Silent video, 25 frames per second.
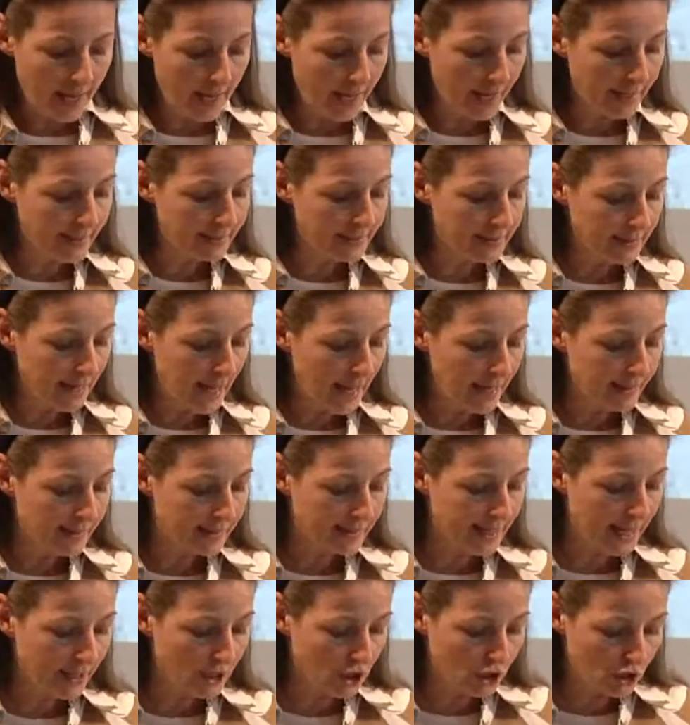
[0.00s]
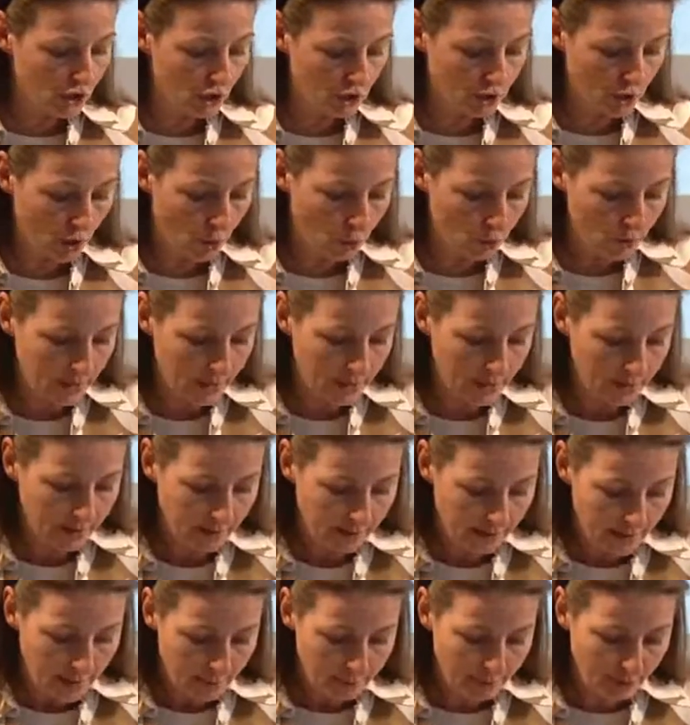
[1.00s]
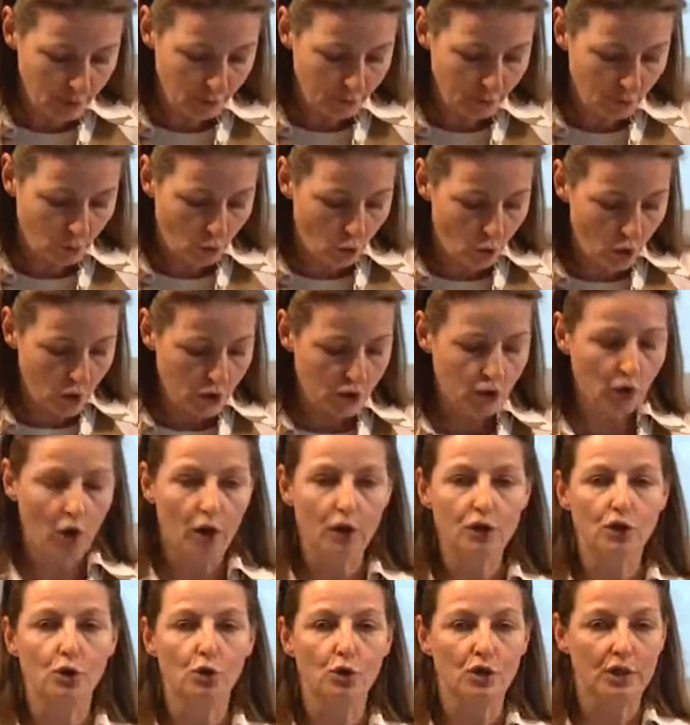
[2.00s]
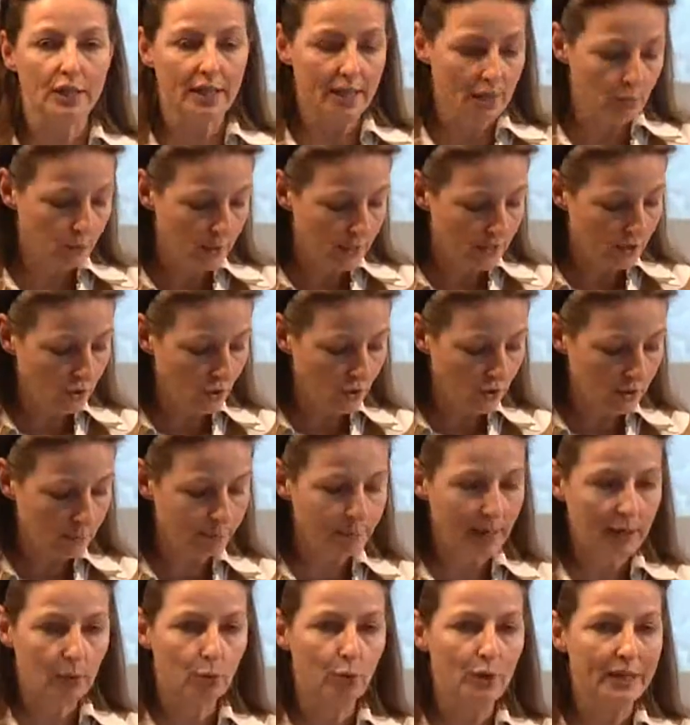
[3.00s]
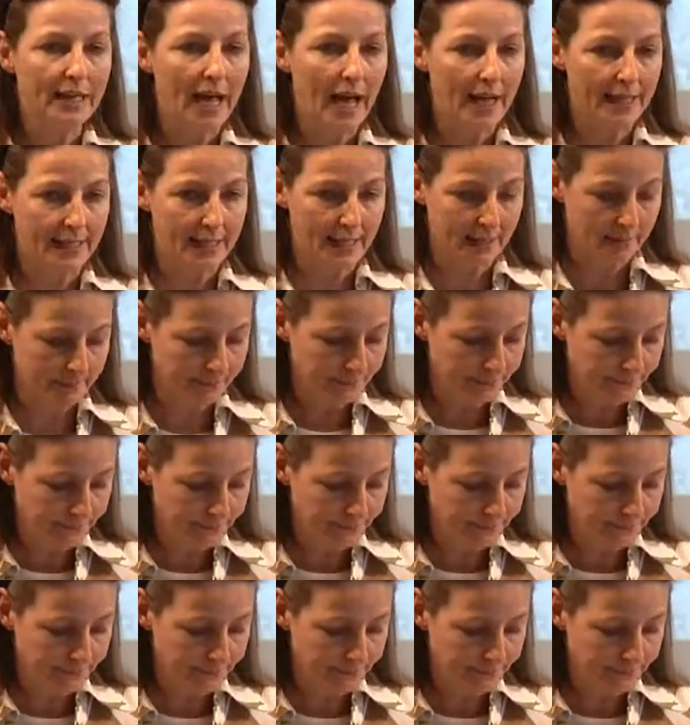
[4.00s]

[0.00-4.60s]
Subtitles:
And as such, not only, but of course also ski resort Bakuriani.